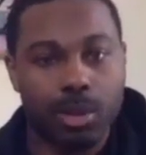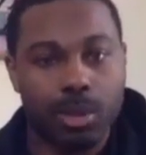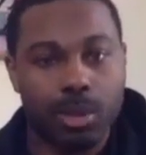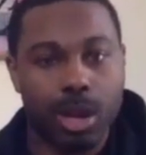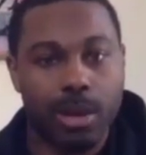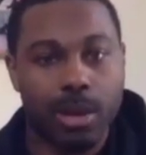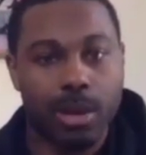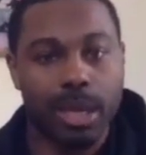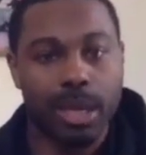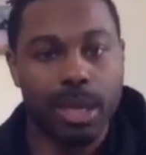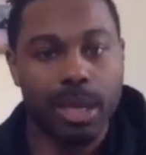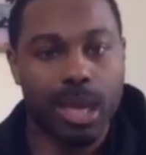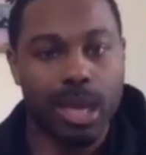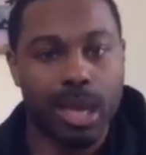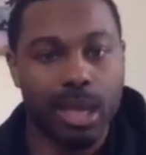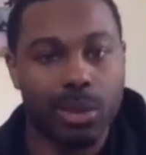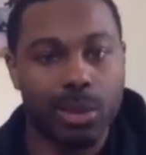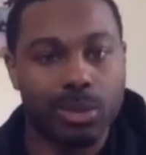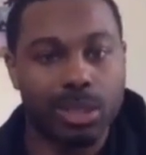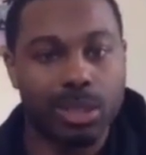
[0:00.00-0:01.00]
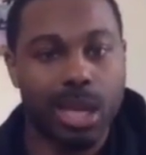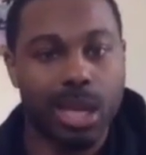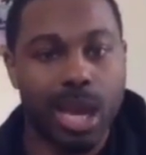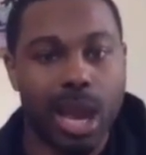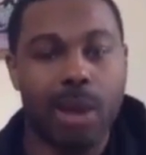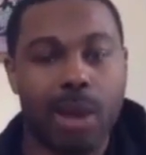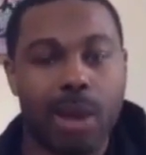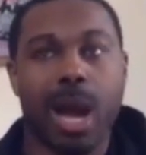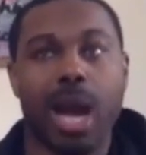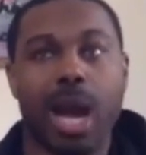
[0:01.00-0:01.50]
You know what I mean? Like it was just.
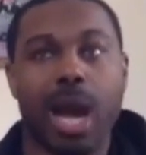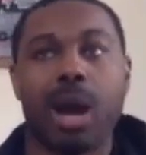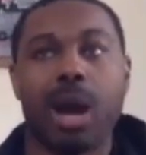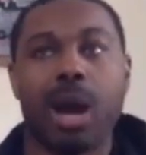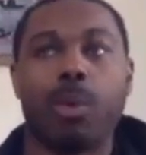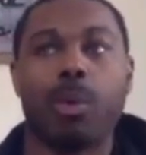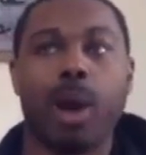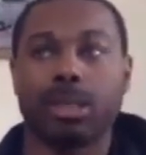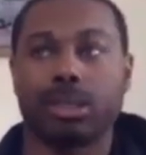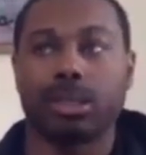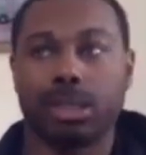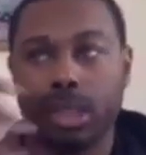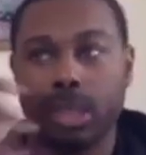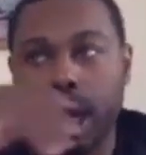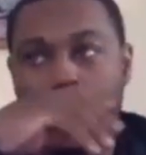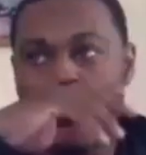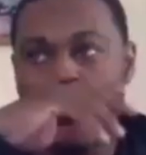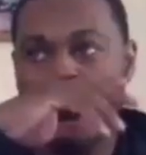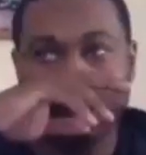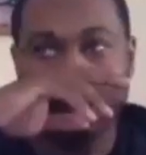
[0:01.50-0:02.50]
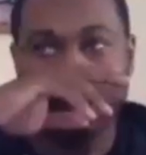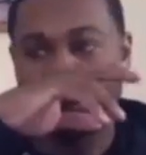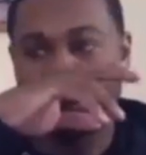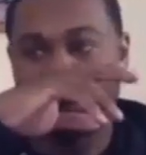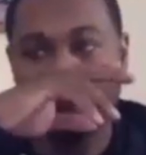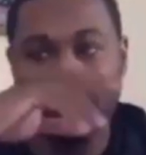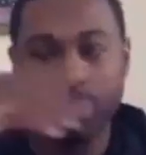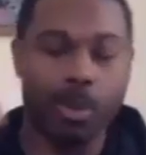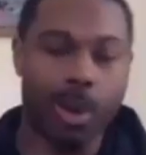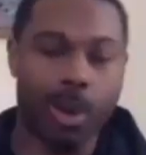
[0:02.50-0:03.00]
I watched it. I watched it
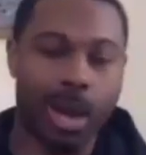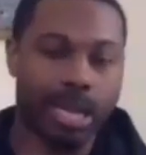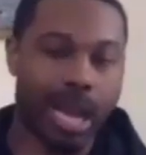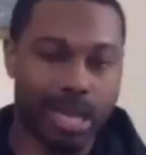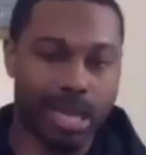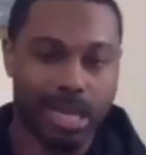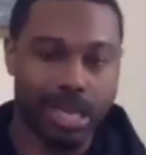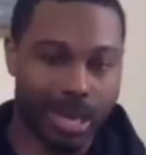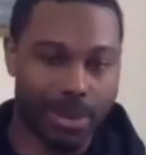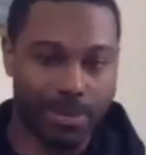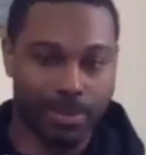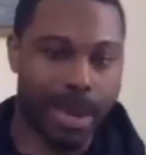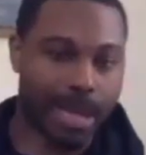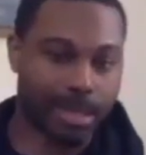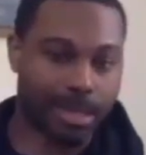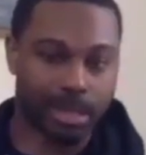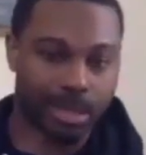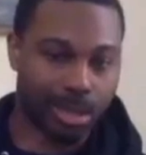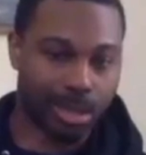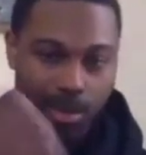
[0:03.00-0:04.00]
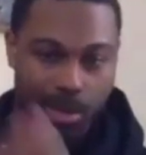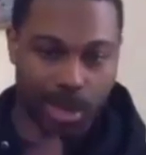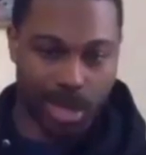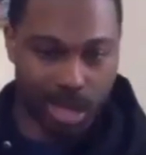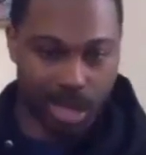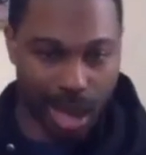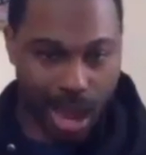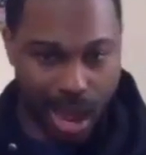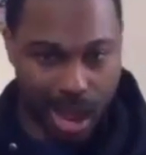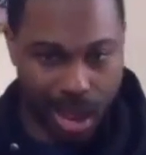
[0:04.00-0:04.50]
develop. I watched how he impacted so
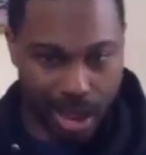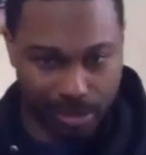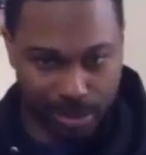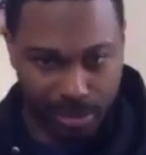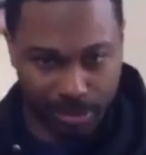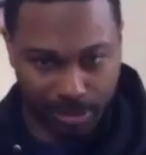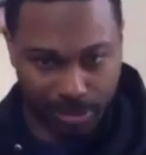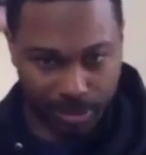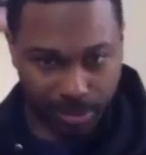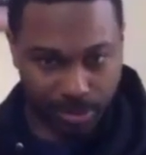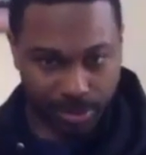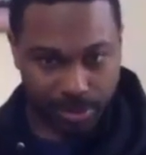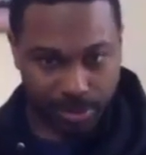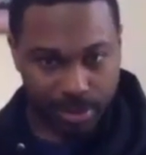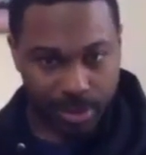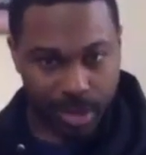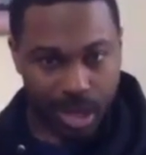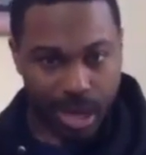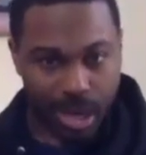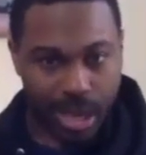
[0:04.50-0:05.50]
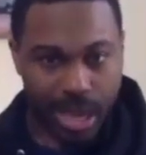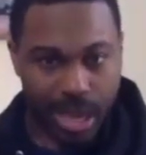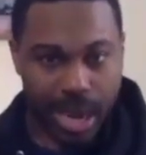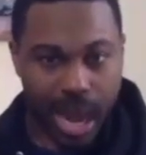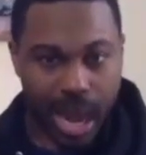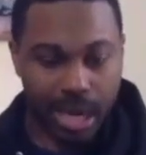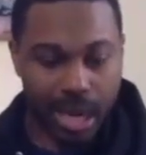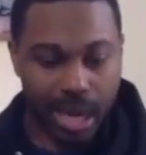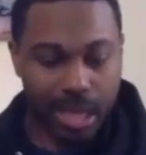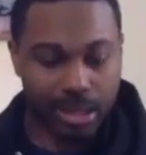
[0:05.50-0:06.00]
many lives. Yeah.
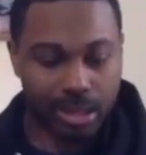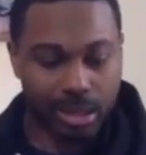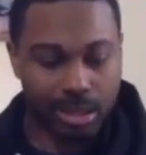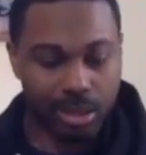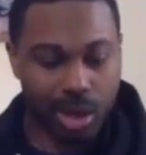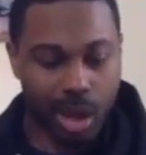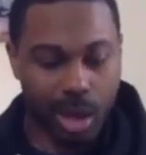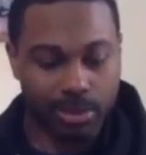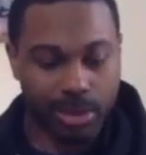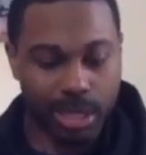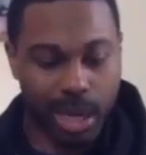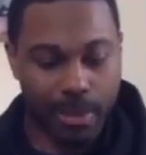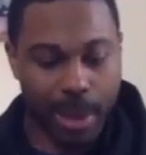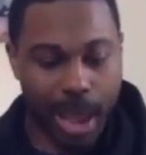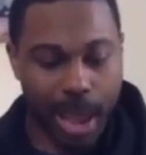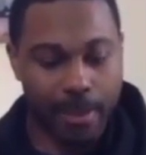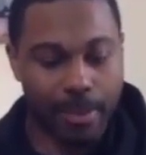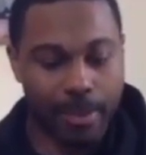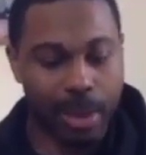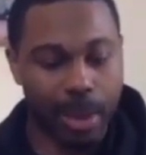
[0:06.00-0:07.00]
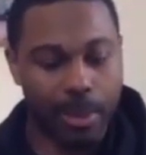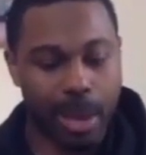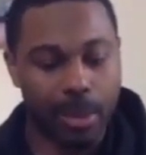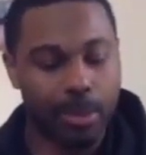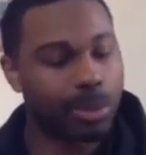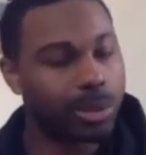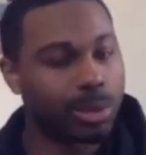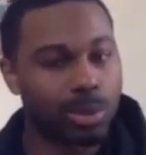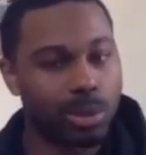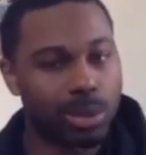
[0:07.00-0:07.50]
And I like, you know what I'm saying? I'm happy I'm
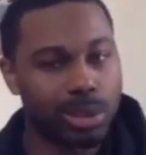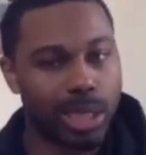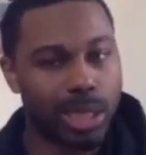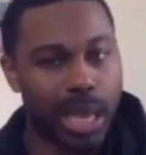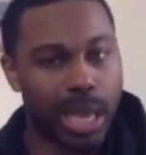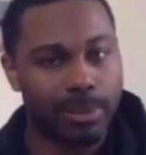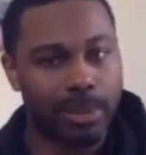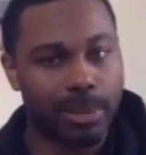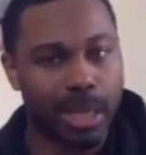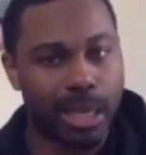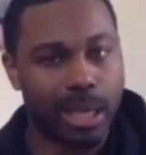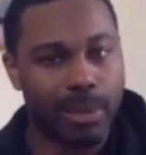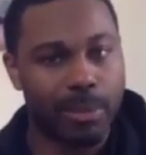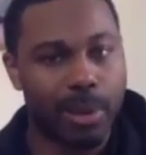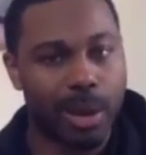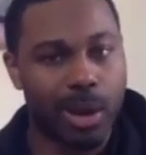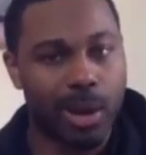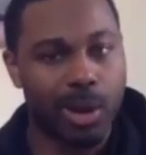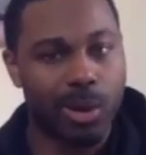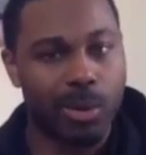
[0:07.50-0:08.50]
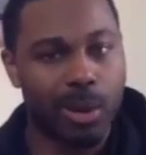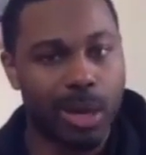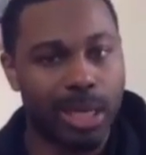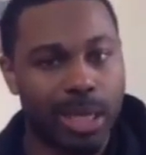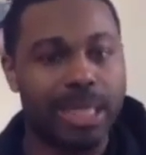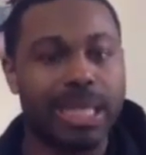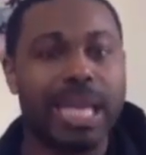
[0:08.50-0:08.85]
able to do the same thing in my own way.